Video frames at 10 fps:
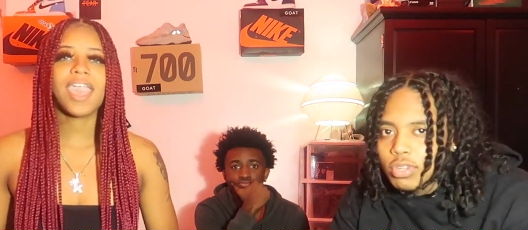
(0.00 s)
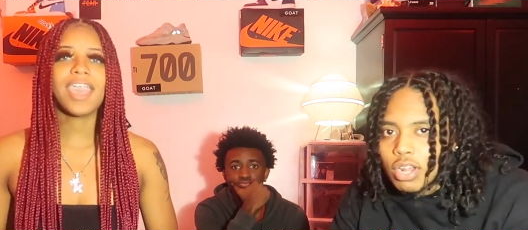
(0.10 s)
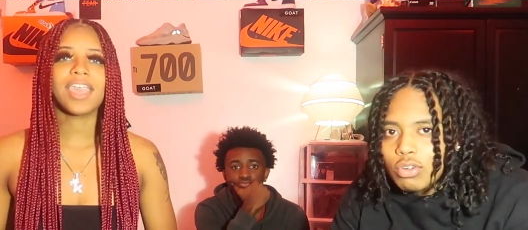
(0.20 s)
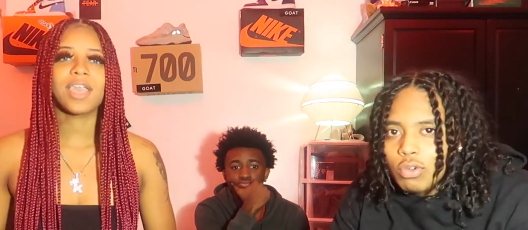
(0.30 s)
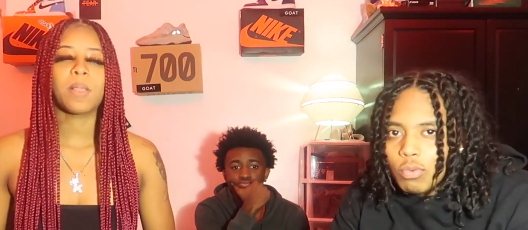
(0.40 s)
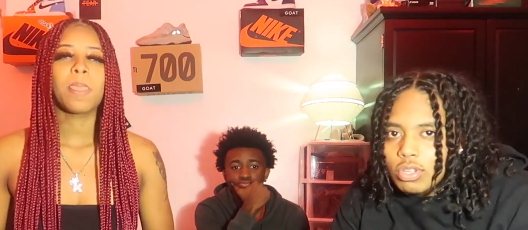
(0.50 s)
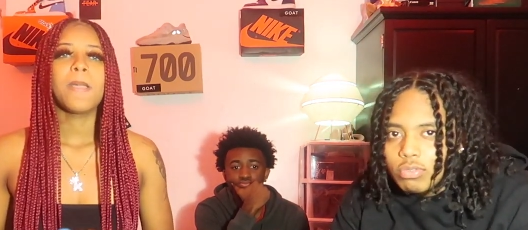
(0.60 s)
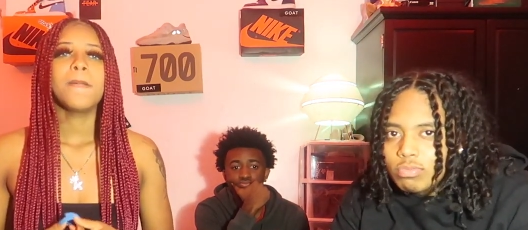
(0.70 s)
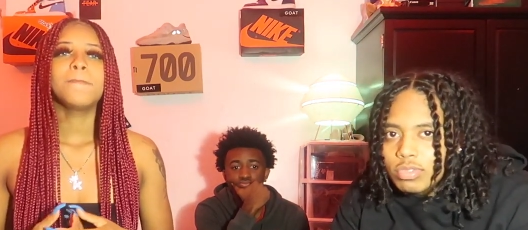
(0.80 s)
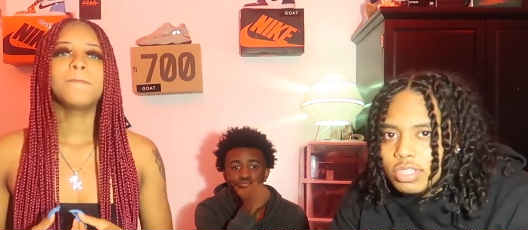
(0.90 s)
Speaker 1: I don't know what
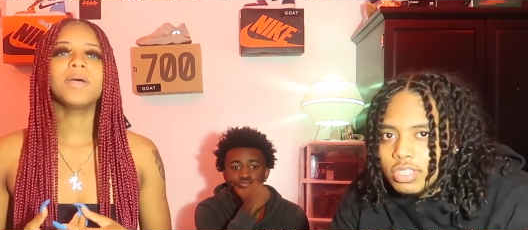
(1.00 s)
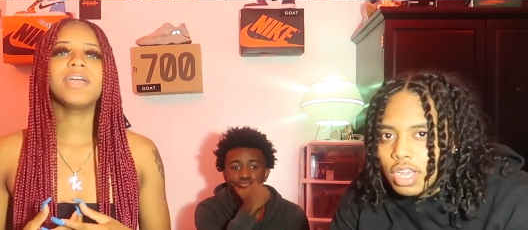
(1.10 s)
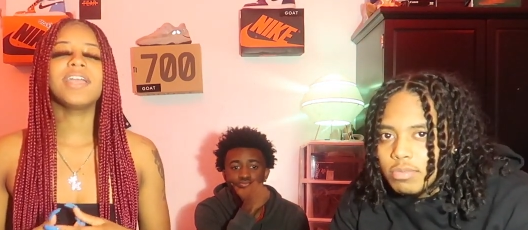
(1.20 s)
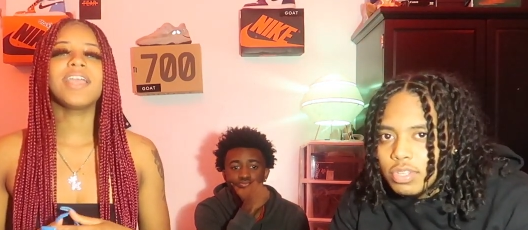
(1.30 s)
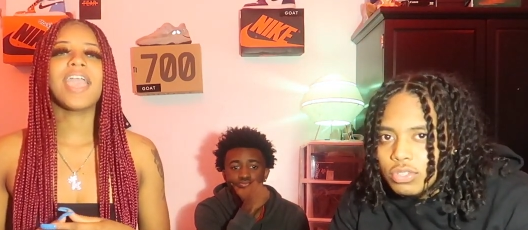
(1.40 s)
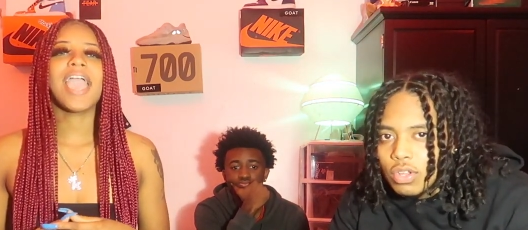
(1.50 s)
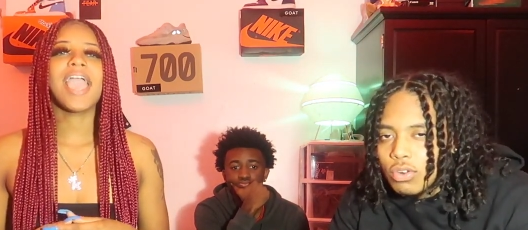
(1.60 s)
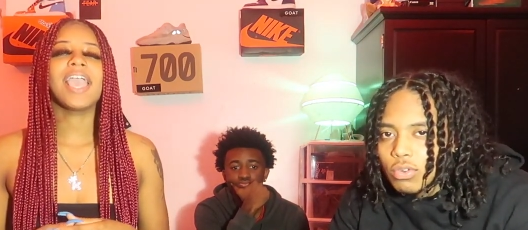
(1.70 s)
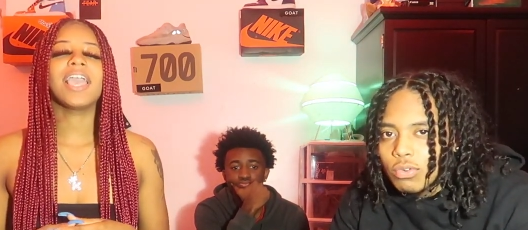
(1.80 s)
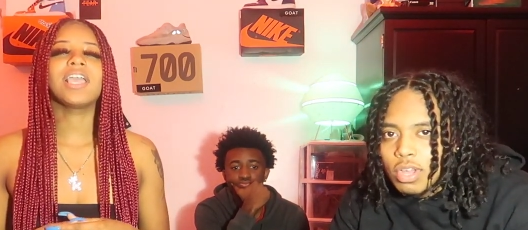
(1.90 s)
you what's your time schedule. I
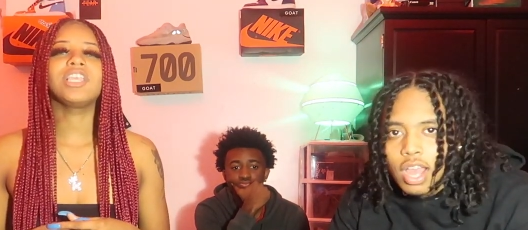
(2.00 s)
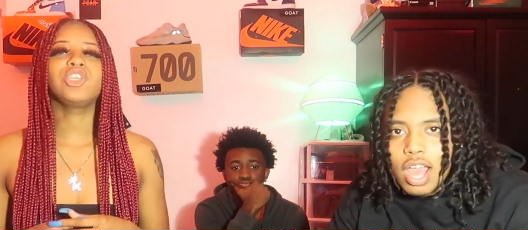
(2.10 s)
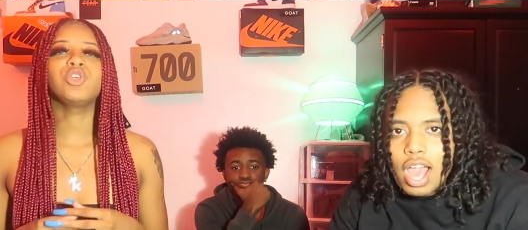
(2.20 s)
don't know